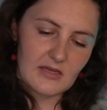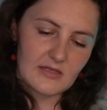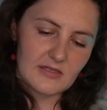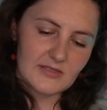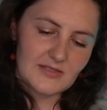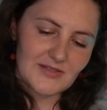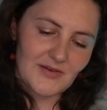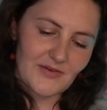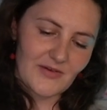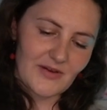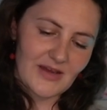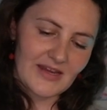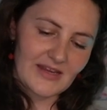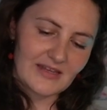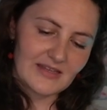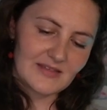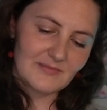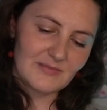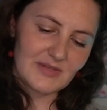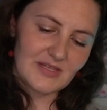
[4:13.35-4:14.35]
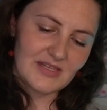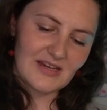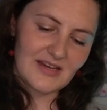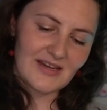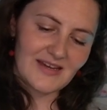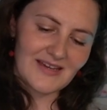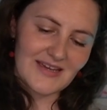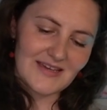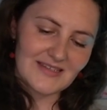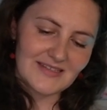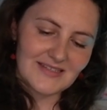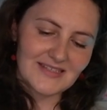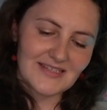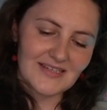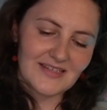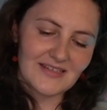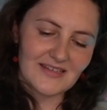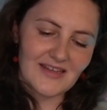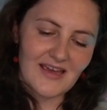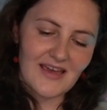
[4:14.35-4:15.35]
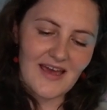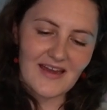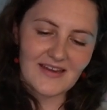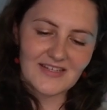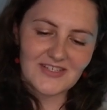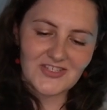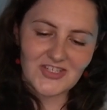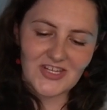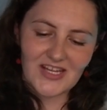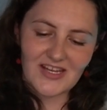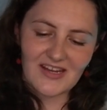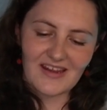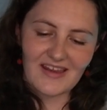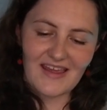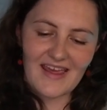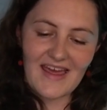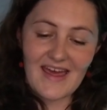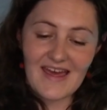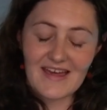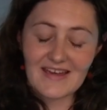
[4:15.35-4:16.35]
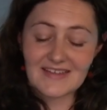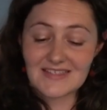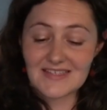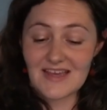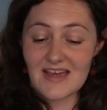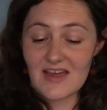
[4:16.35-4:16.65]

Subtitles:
so I can be as unhygienic as